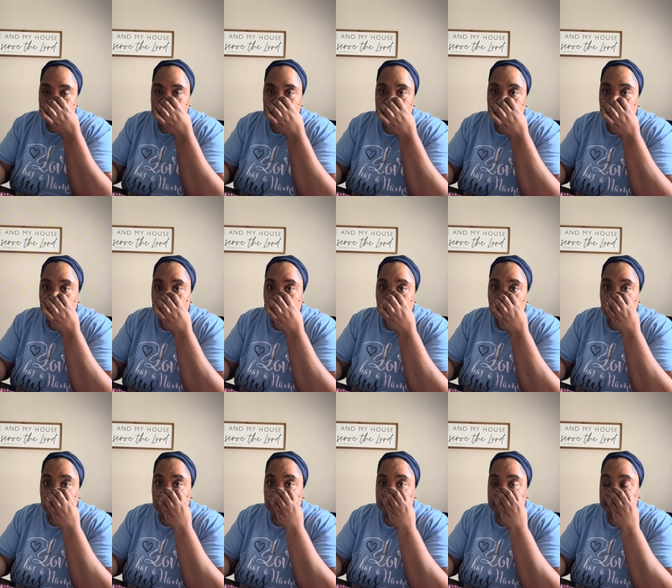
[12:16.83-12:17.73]

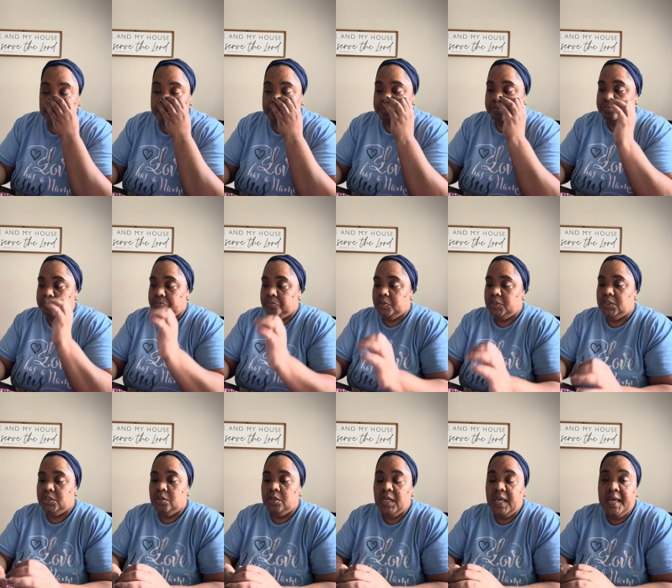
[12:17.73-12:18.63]
So
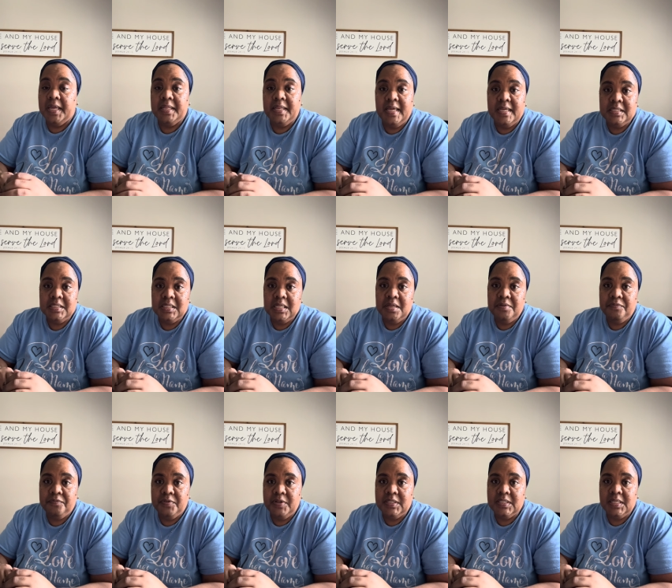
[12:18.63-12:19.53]
so yeah, that's it
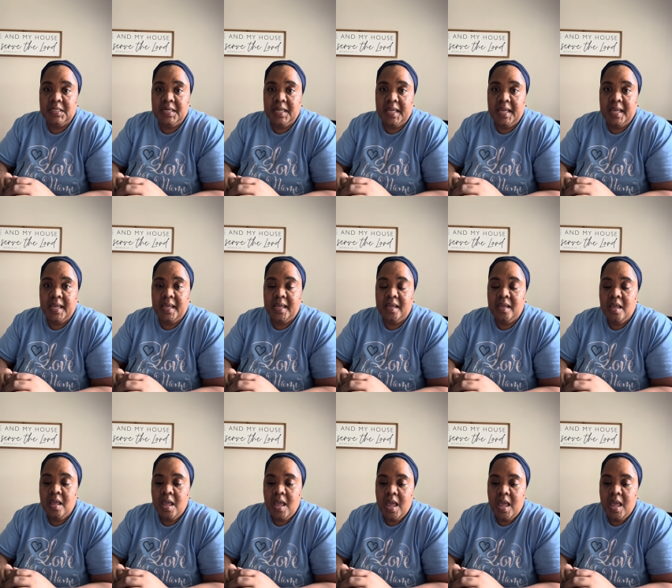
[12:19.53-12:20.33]
for today.